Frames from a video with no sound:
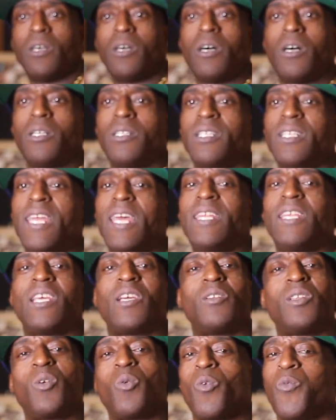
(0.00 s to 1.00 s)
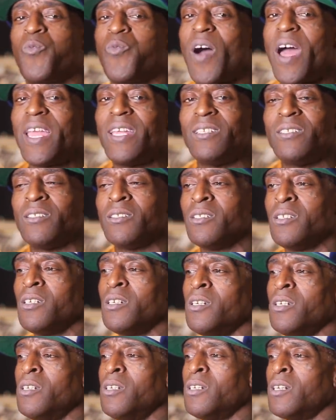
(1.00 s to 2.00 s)
Uh, then that nigga, were fighting.
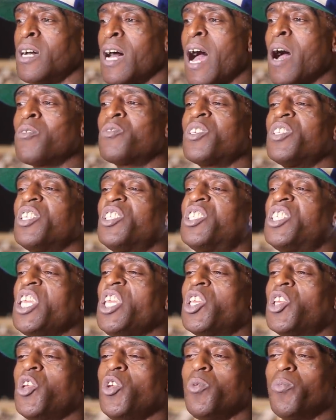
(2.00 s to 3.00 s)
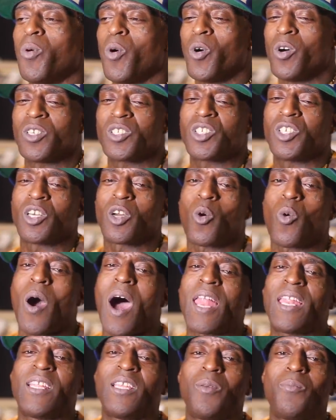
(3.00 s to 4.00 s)
I was in the GQ boys, good
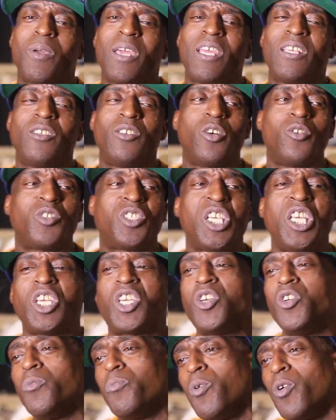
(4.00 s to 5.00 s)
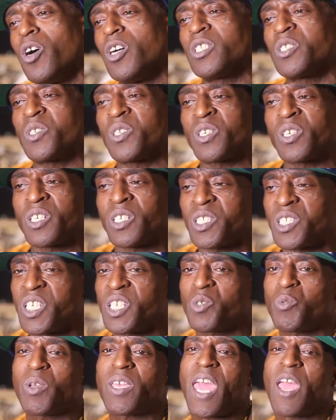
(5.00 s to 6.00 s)
quality, man. You know, GQ boys because
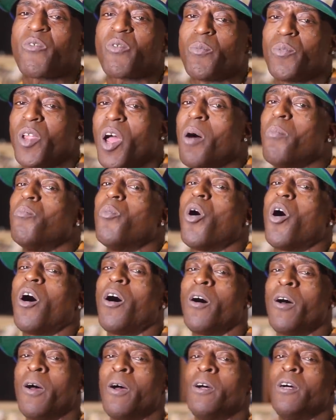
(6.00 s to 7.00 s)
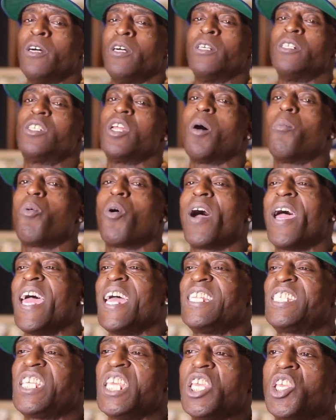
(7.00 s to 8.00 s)
since we came from Dunbar. Double
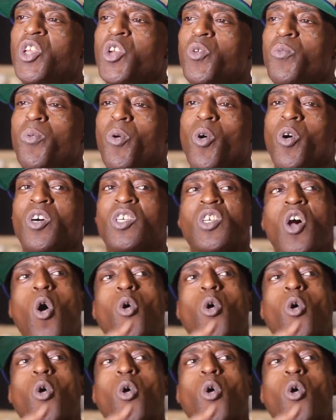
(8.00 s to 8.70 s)
had GQ Boys.